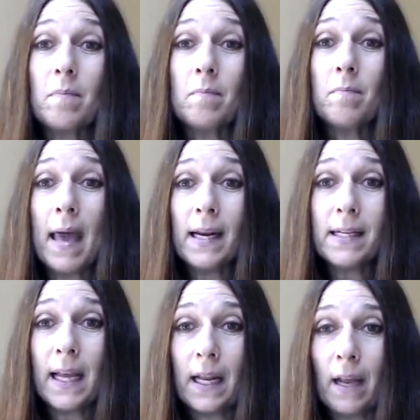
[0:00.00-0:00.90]

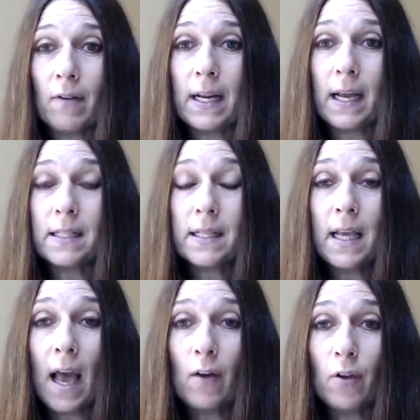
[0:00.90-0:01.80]
meditating every day. See
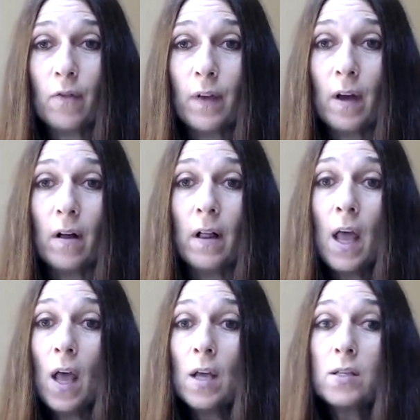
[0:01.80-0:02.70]
how you feel.
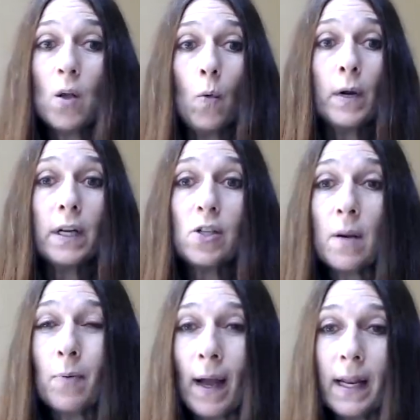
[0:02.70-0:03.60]
So we're going to
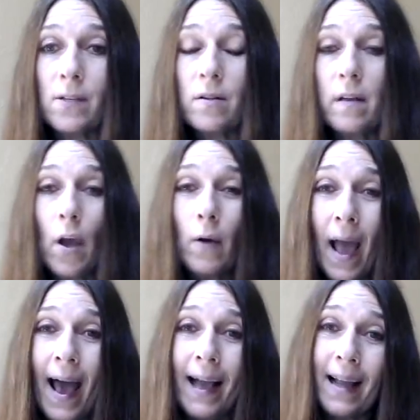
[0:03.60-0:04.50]
jump right into the yoga
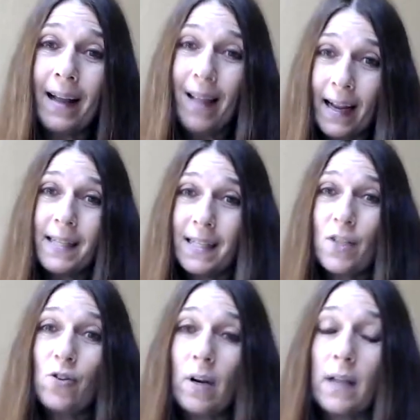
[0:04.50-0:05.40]
hack. I like to
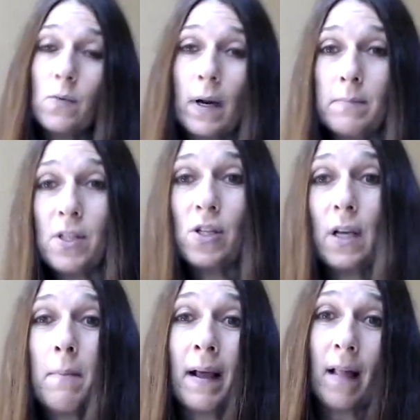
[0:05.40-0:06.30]
teach you guys what I'm teaching
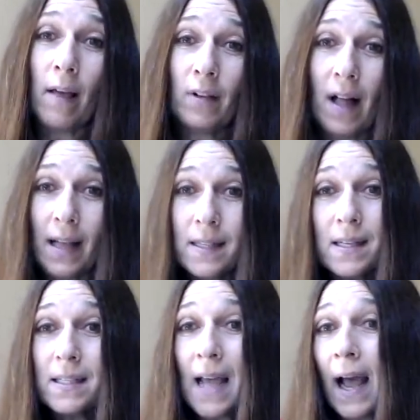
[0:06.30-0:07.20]
in my live
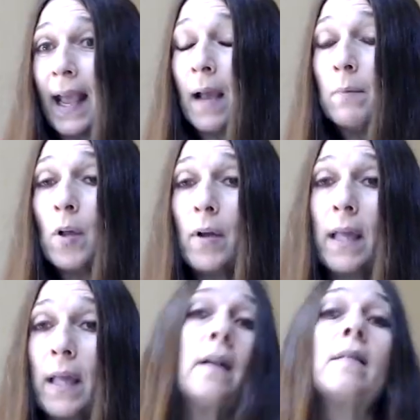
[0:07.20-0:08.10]
classes. I am
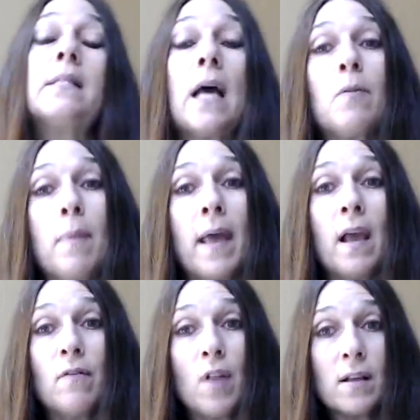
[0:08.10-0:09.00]
located in the South Bay
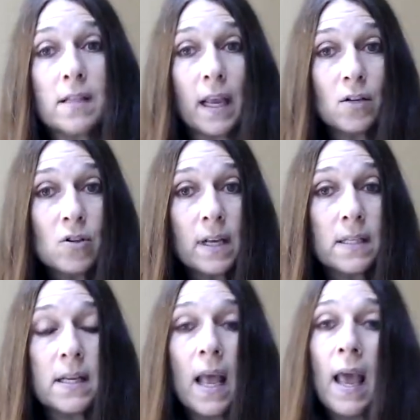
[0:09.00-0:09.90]
of Los
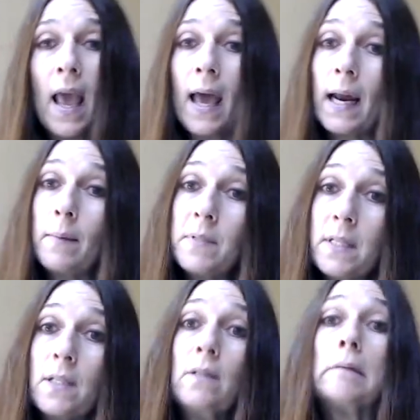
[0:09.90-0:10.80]
Angeles, and I'm still